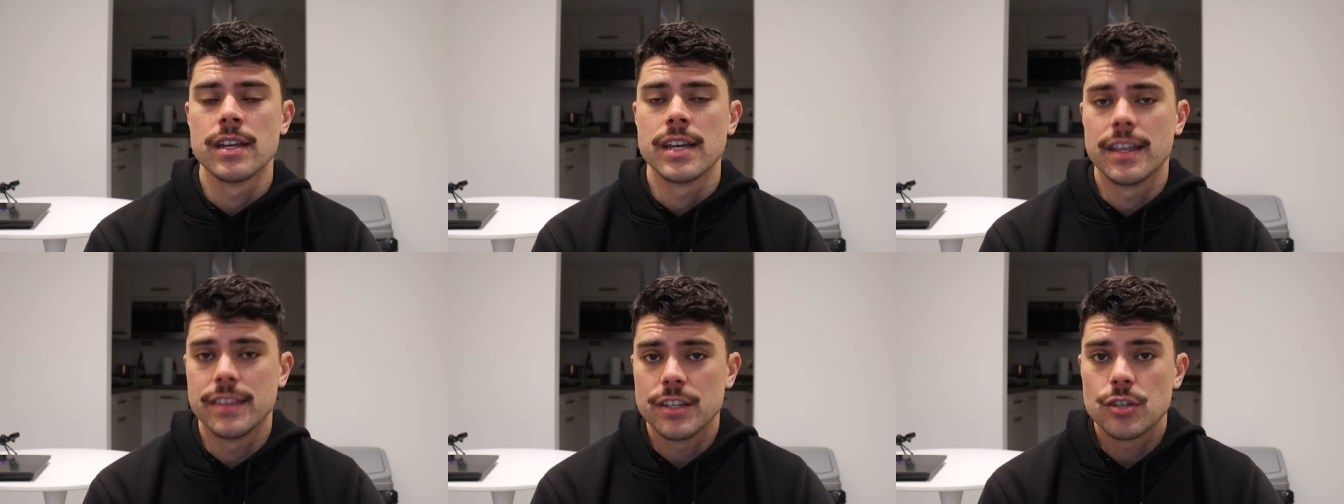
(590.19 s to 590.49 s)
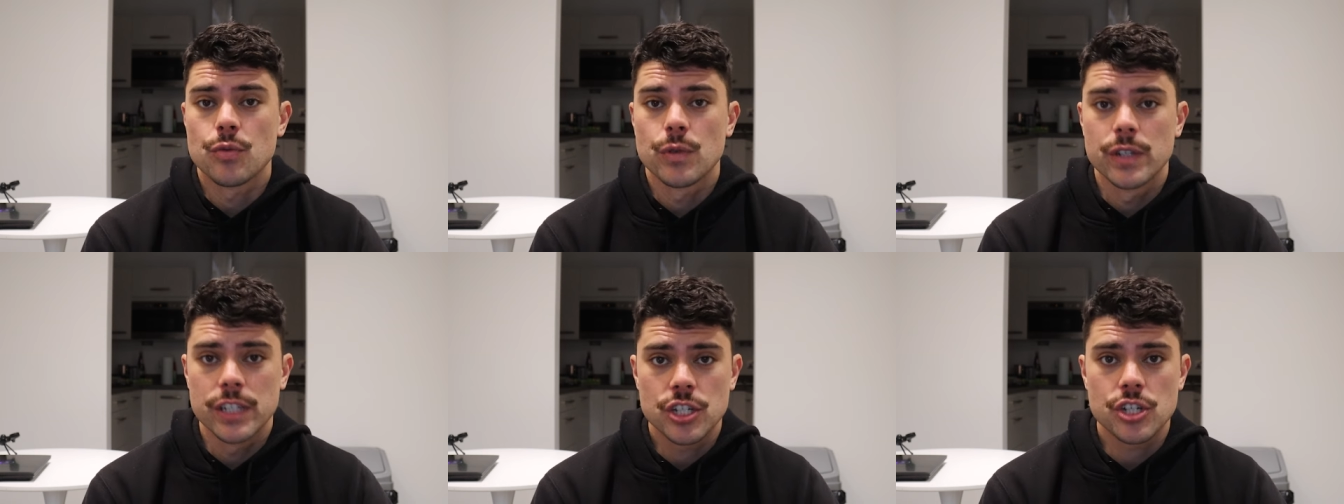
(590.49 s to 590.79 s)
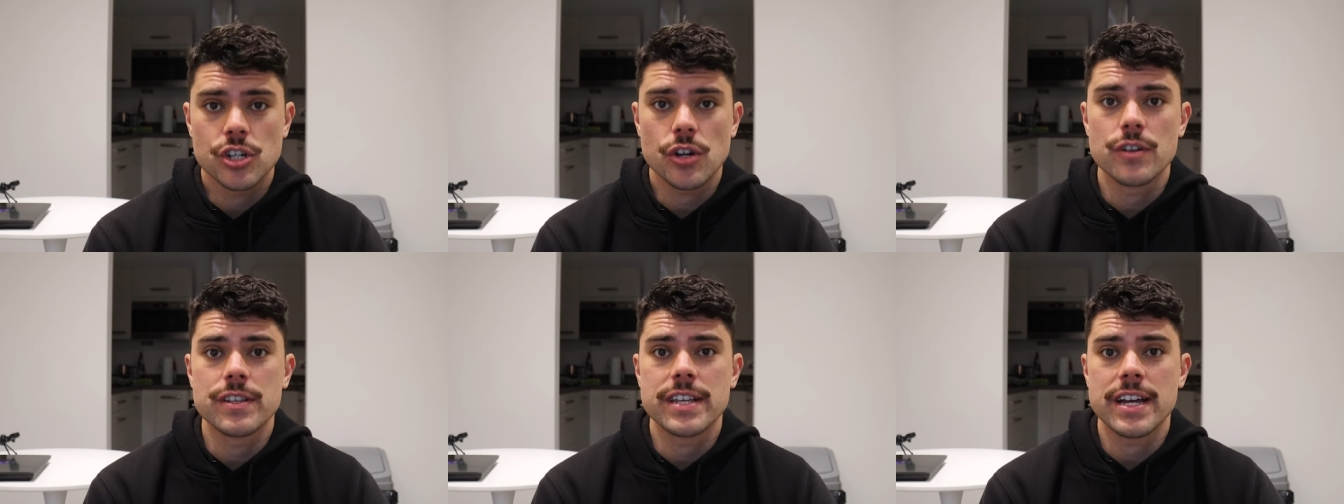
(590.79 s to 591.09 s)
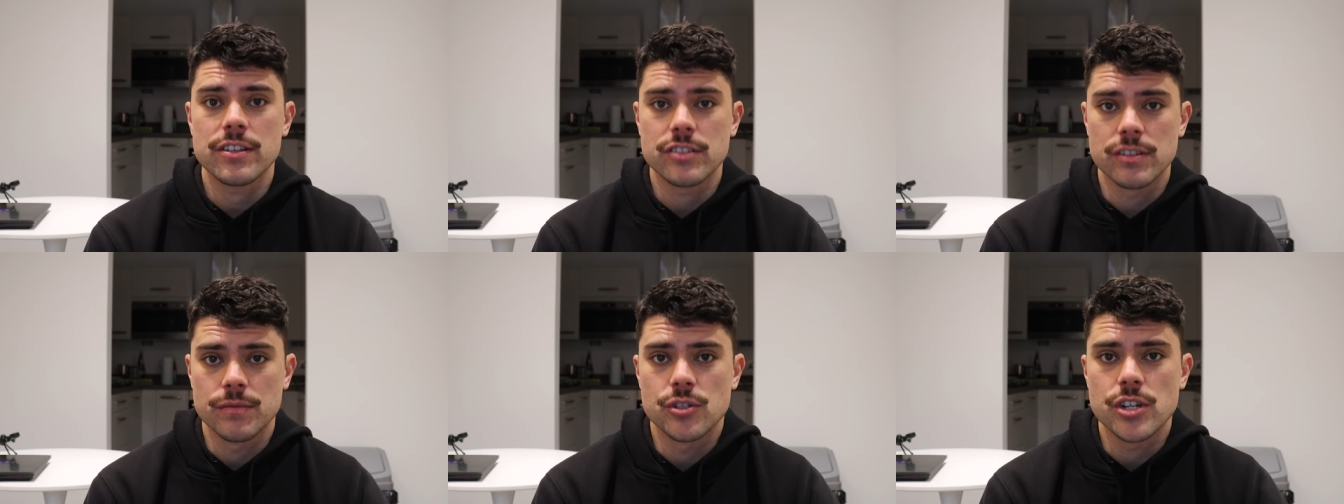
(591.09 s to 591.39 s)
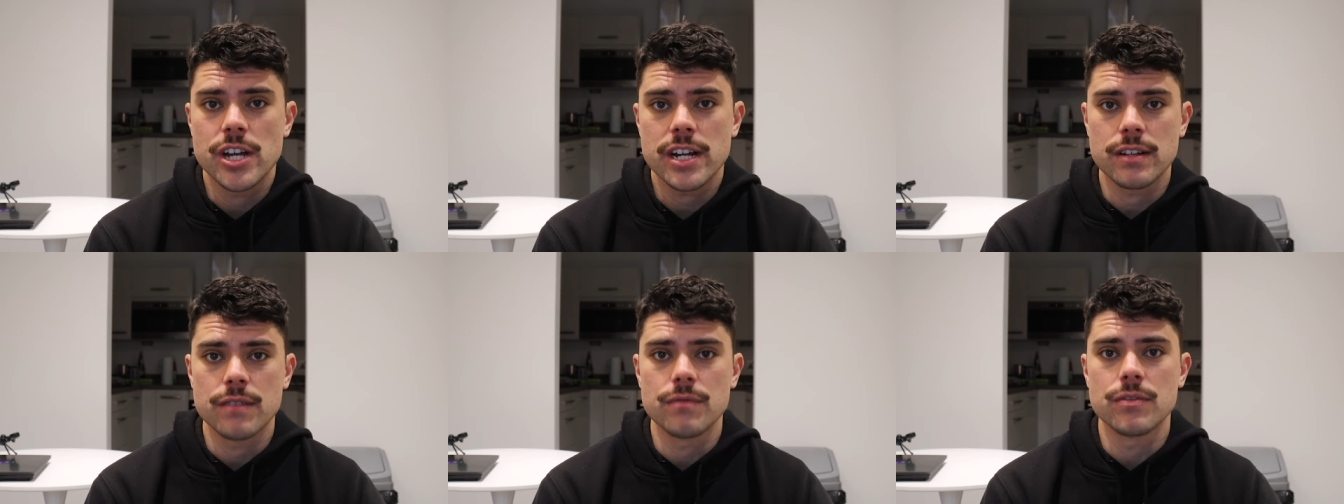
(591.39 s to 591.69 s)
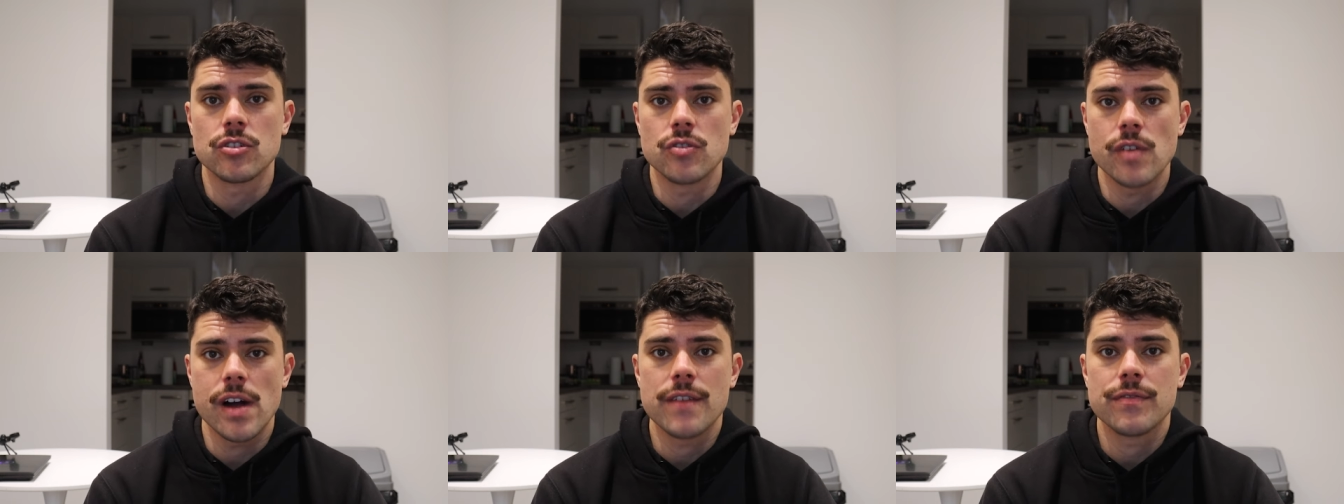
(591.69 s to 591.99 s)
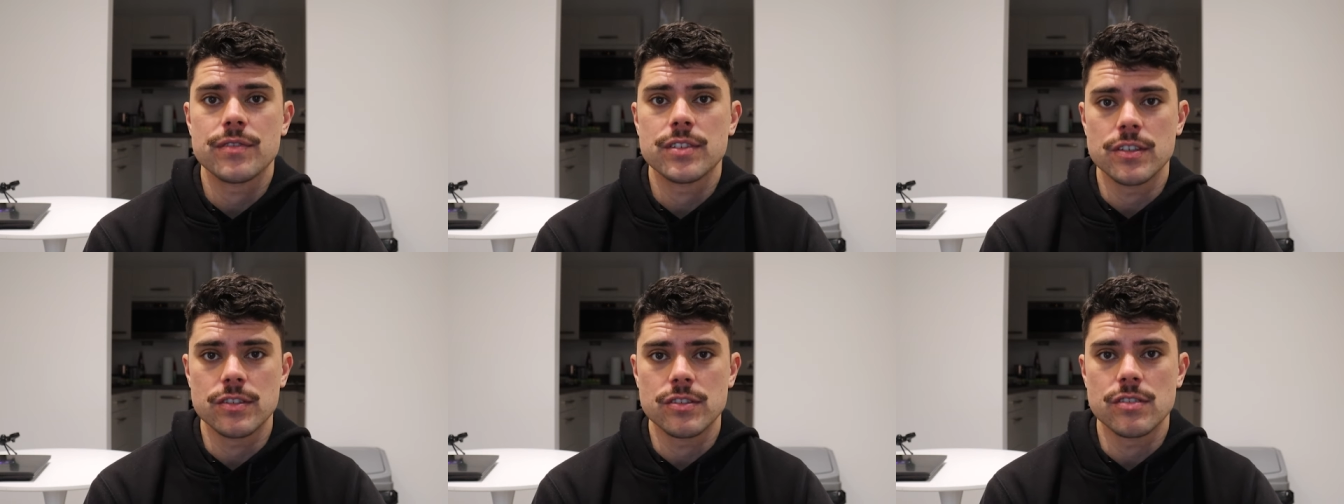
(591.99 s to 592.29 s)
And this really shows how subjective the
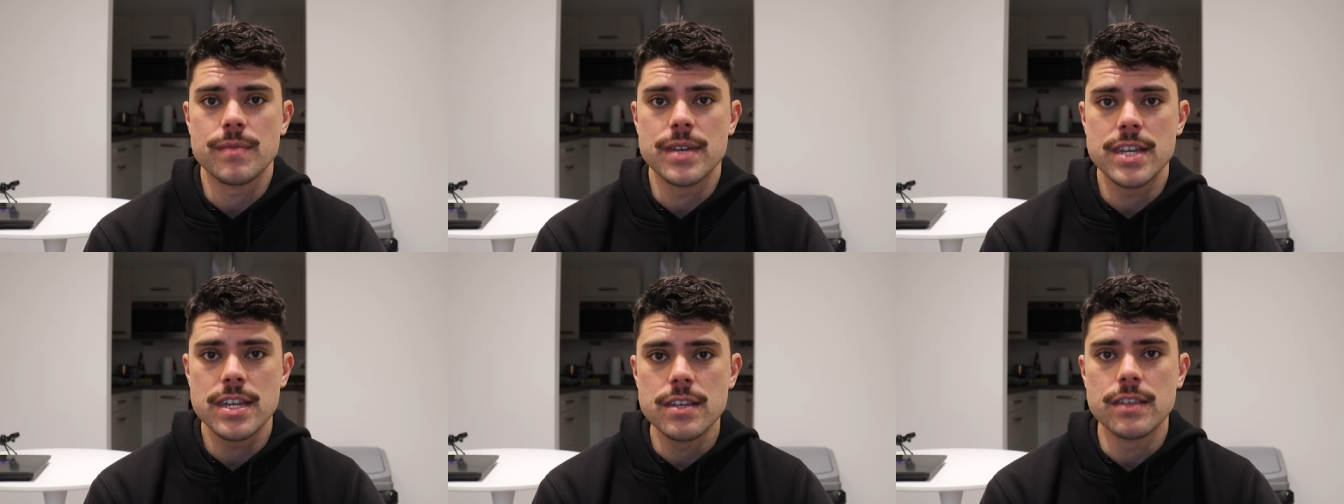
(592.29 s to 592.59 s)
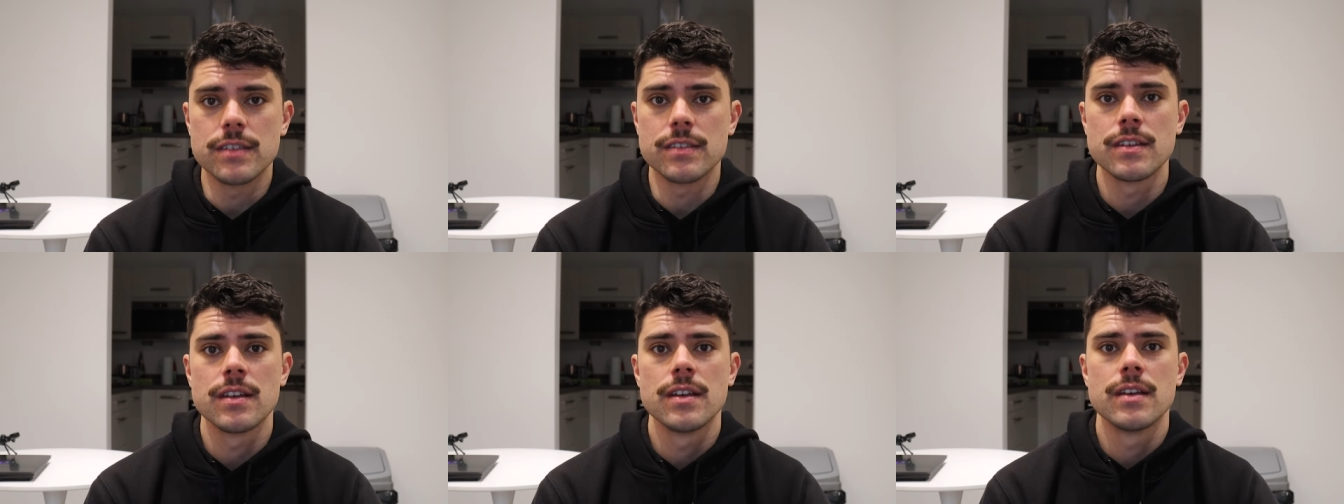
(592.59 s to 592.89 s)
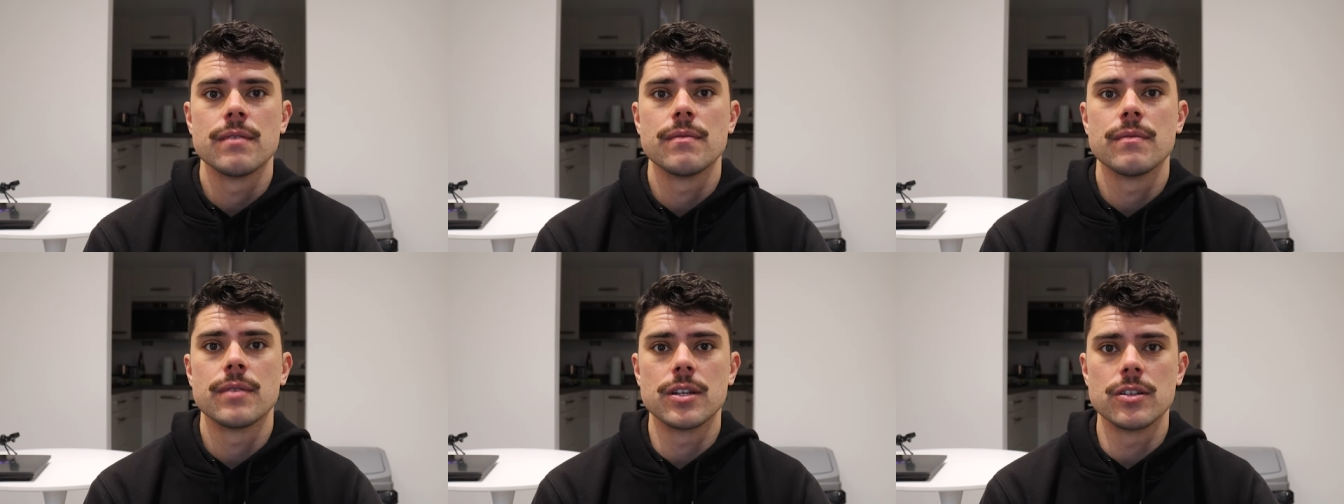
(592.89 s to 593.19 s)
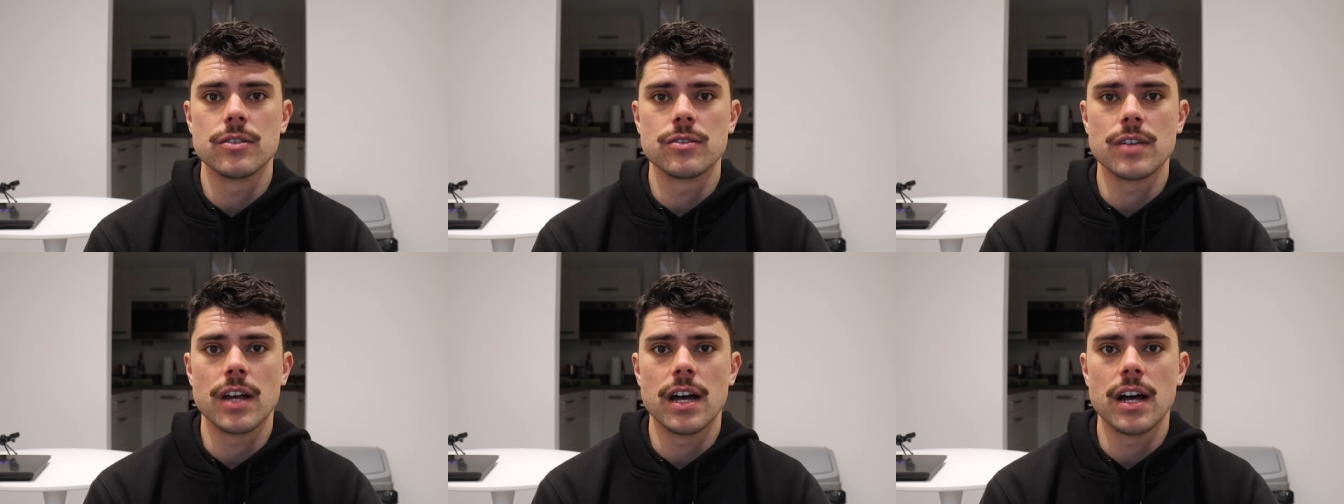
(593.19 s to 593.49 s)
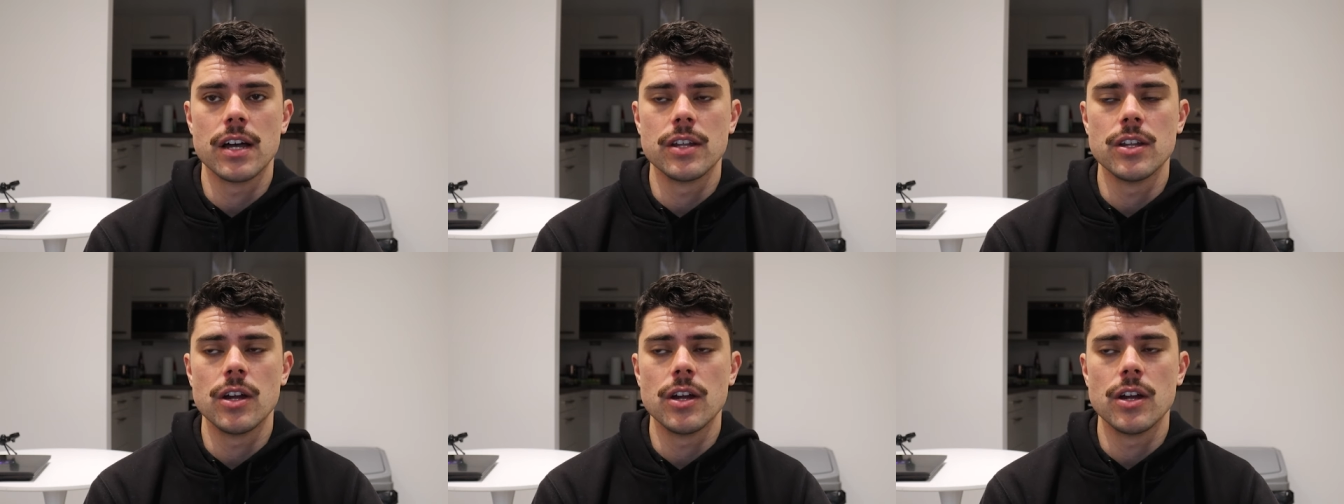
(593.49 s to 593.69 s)
draft system is because uh,